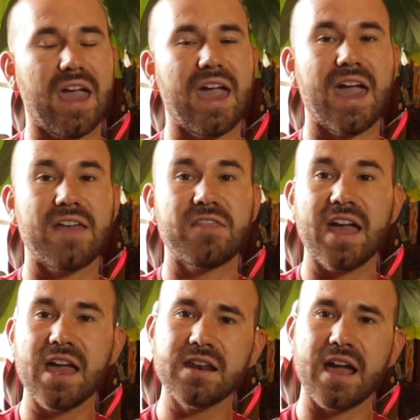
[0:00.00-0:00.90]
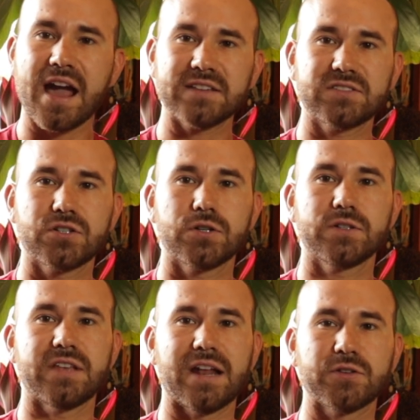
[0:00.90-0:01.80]
And they had an
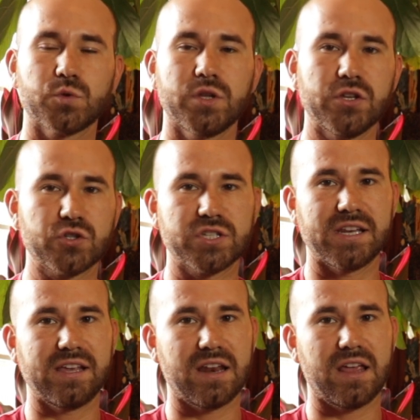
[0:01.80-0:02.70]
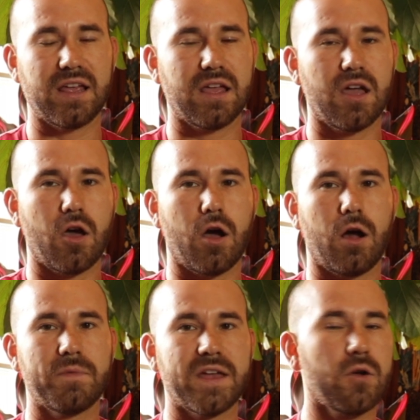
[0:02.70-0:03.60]
Aster that I was really interested in getting
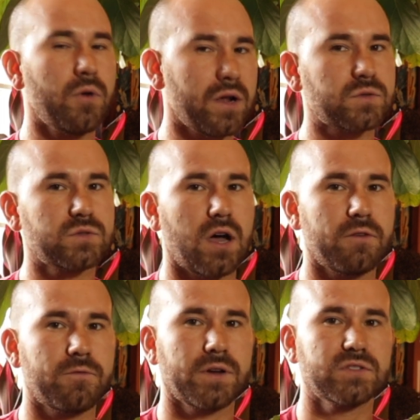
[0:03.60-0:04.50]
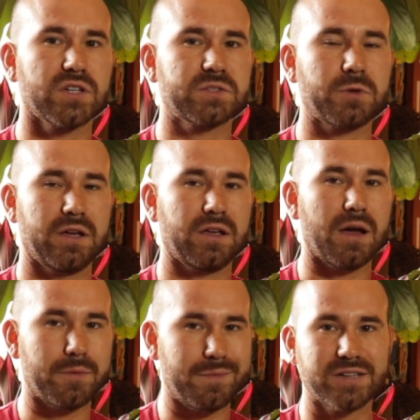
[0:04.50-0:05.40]
that no one else was offering, so I was like,
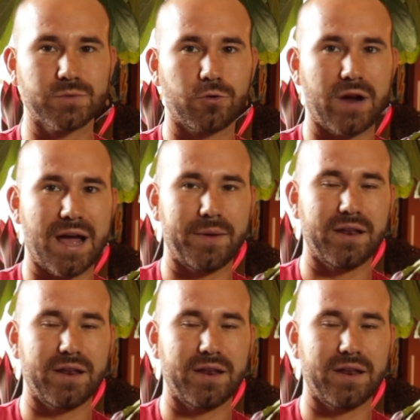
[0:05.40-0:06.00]
I might as well grab